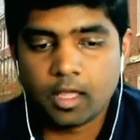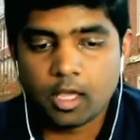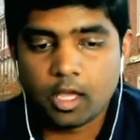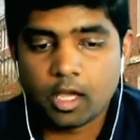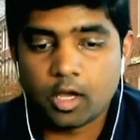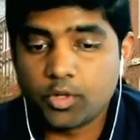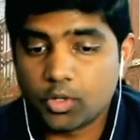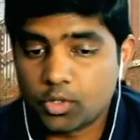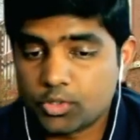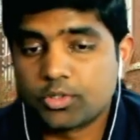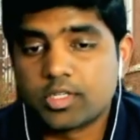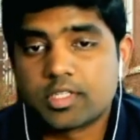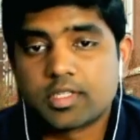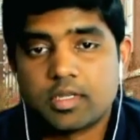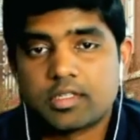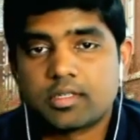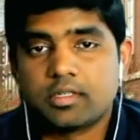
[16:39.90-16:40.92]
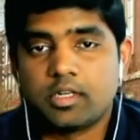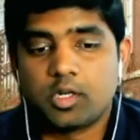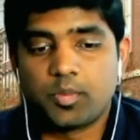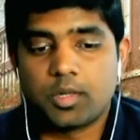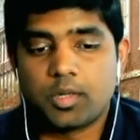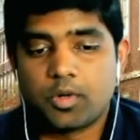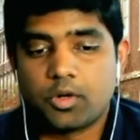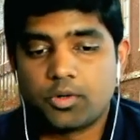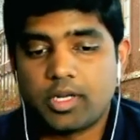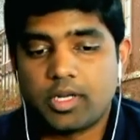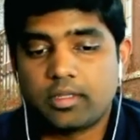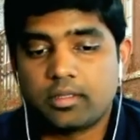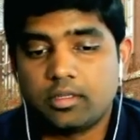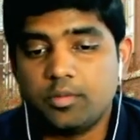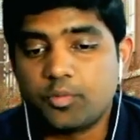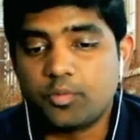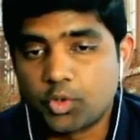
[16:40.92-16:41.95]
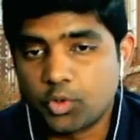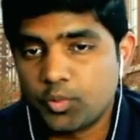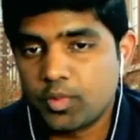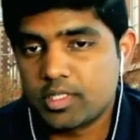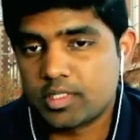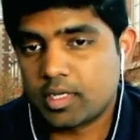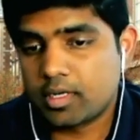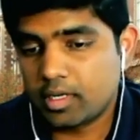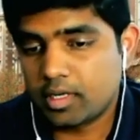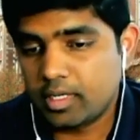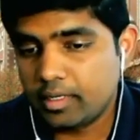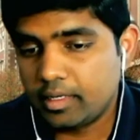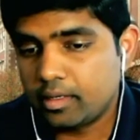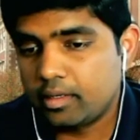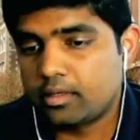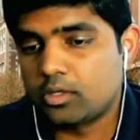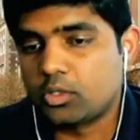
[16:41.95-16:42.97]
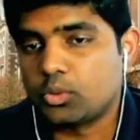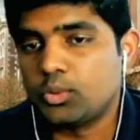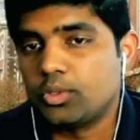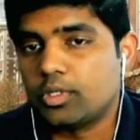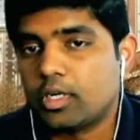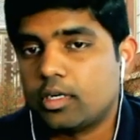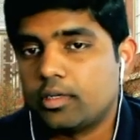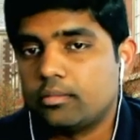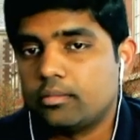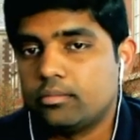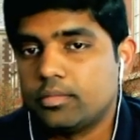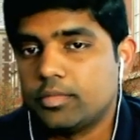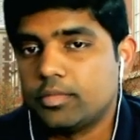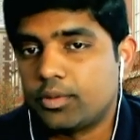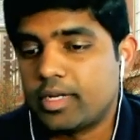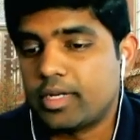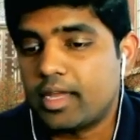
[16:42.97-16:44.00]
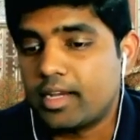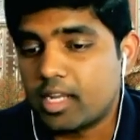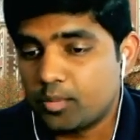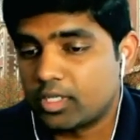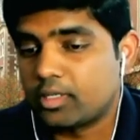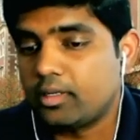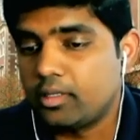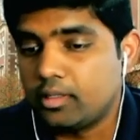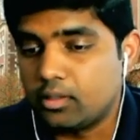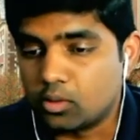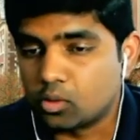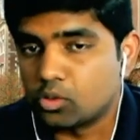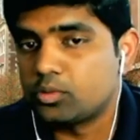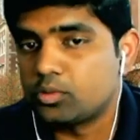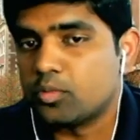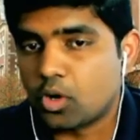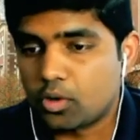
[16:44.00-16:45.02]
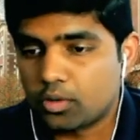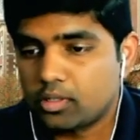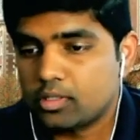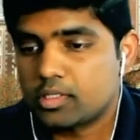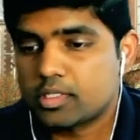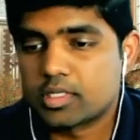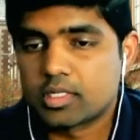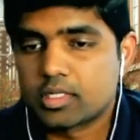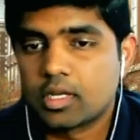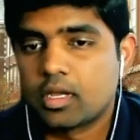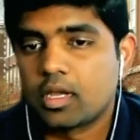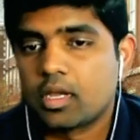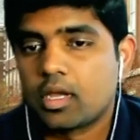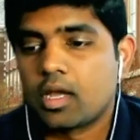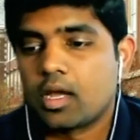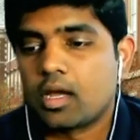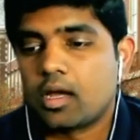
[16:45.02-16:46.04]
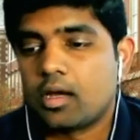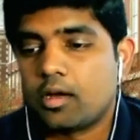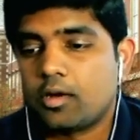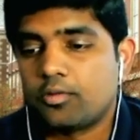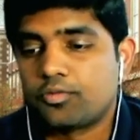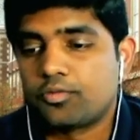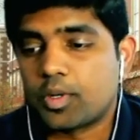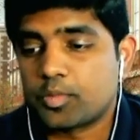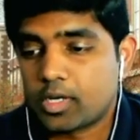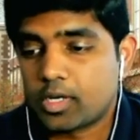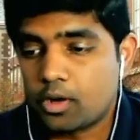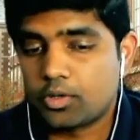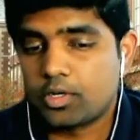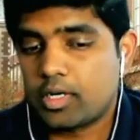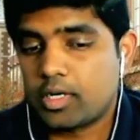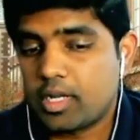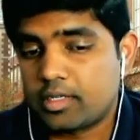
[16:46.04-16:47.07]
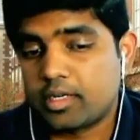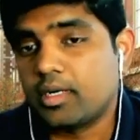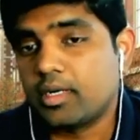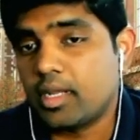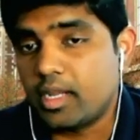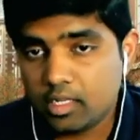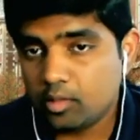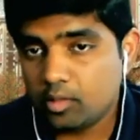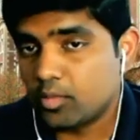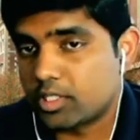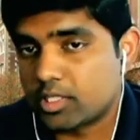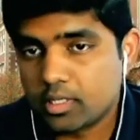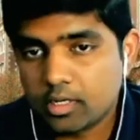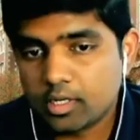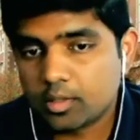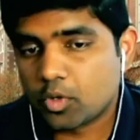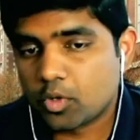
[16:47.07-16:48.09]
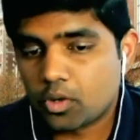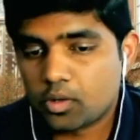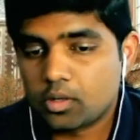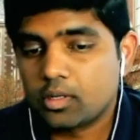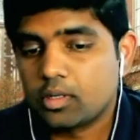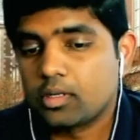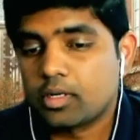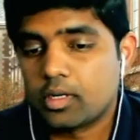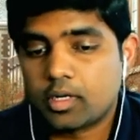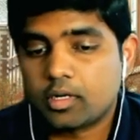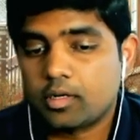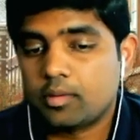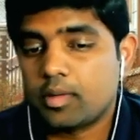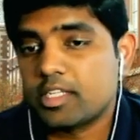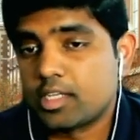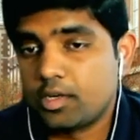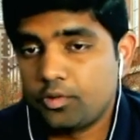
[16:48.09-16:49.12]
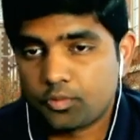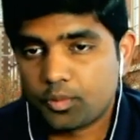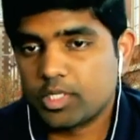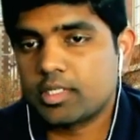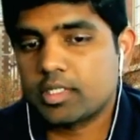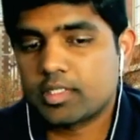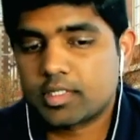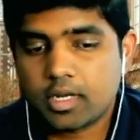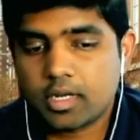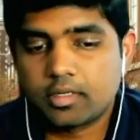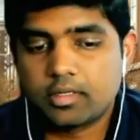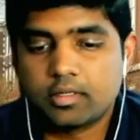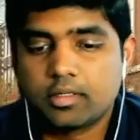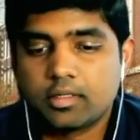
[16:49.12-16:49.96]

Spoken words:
We also discussed a little bit about like the improvements that are needed to dynamically load models from Clowder and run any machine learning model as an information extractor.